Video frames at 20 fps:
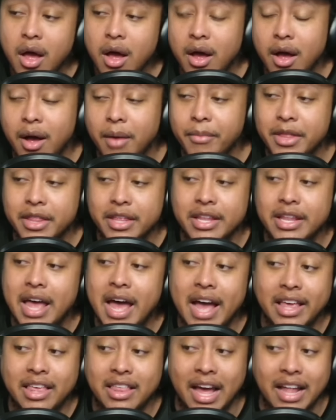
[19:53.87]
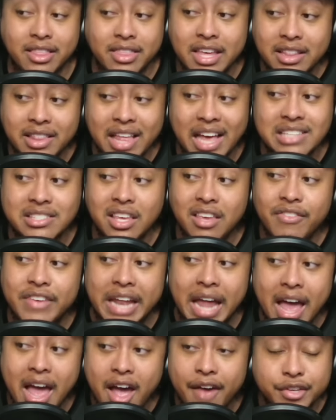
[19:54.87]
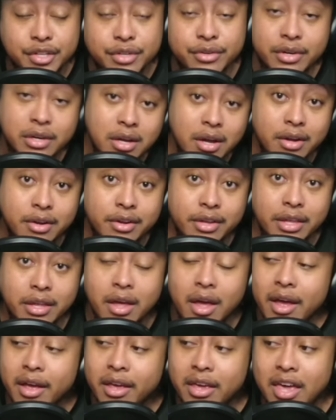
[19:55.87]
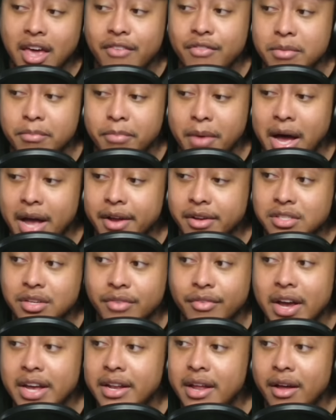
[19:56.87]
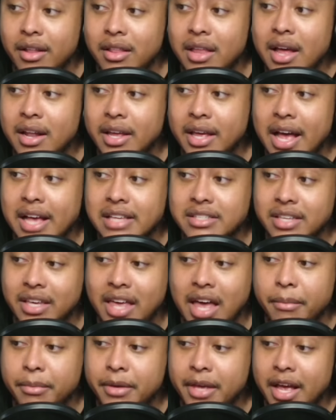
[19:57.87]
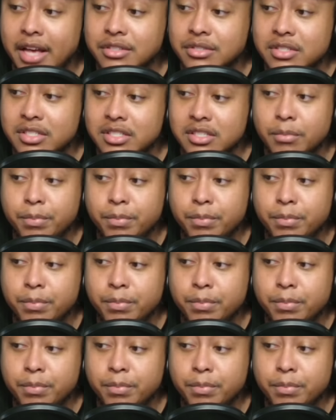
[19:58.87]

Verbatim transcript: Um, and then I, I think that's even after cutting Kevin Byard. So right now, a lot of guys are cap casualties.